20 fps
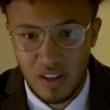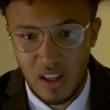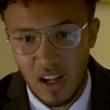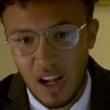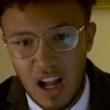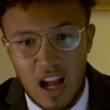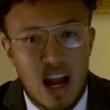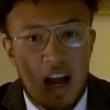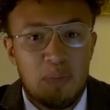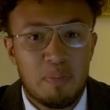
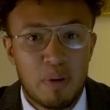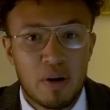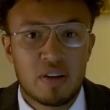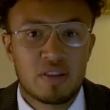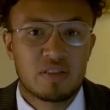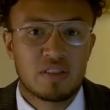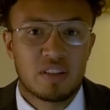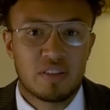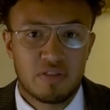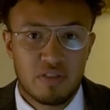I
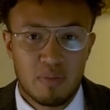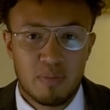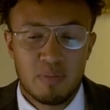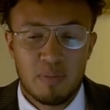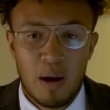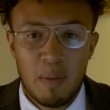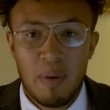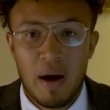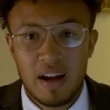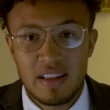personally, from
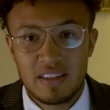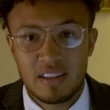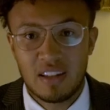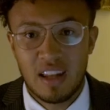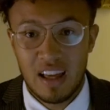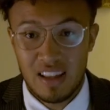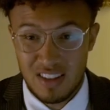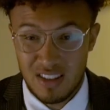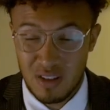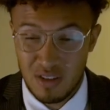my
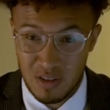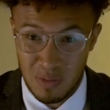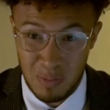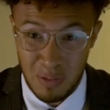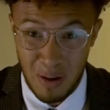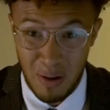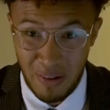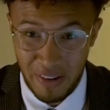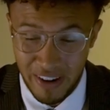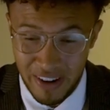buy-to-lets, use a
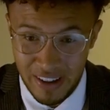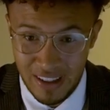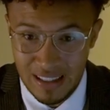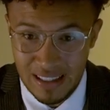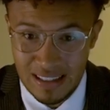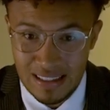broker.